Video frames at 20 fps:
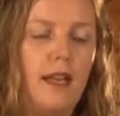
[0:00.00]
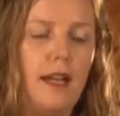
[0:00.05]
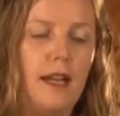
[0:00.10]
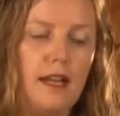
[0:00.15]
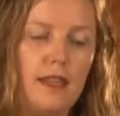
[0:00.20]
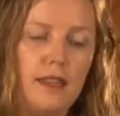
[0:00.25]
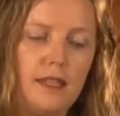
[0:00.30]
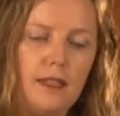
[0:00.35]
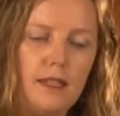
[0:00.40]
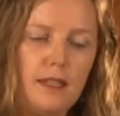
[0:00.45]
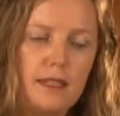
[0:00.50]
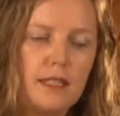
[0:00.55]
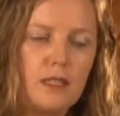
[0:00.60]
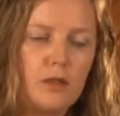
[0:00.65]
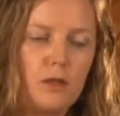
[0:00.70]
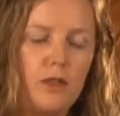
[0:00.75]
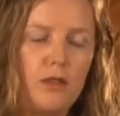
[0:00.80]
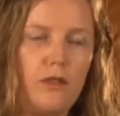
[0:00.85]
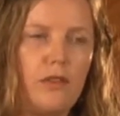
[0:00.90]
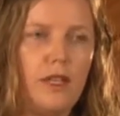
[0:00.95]
And I think this
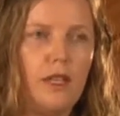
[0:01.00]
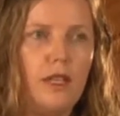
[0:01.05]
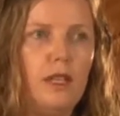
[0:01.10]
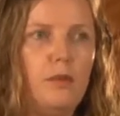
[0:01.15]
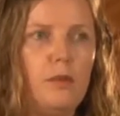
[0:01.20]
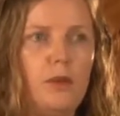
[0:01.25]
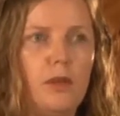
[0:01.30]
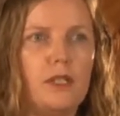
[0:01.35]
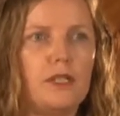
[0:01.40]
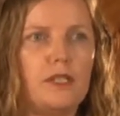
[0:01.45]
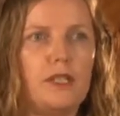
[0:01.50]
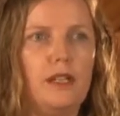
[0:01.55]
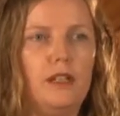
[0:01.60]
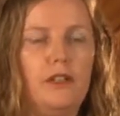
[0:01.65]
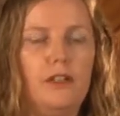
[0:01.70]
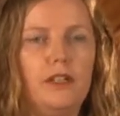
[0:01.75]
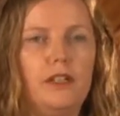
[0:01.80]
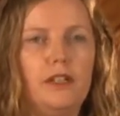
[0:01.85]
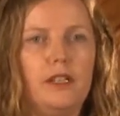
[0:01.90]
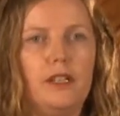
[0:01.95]
is one of the key points I
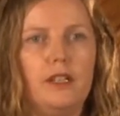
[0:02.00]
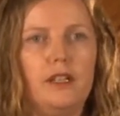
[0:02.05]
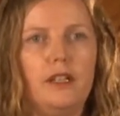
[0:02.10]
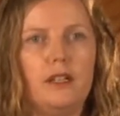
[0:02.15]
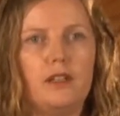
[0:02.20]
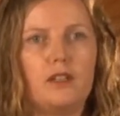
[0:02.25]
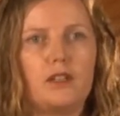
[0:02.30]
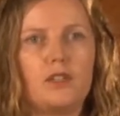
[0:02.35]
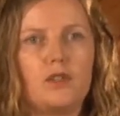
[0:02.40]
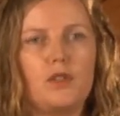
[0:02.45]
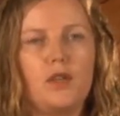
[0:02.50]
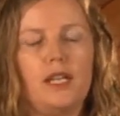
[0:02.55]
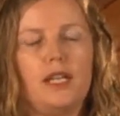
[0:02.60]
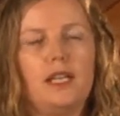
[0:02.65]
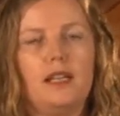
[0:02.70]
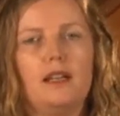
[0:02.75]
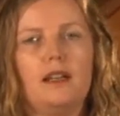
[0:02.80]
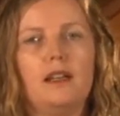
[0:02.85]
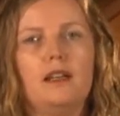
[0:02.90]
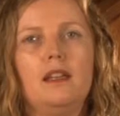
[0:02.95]
learned in
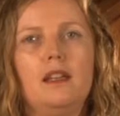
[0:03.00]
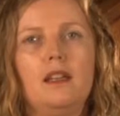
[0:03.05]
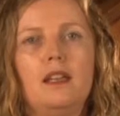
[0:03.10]
Australia,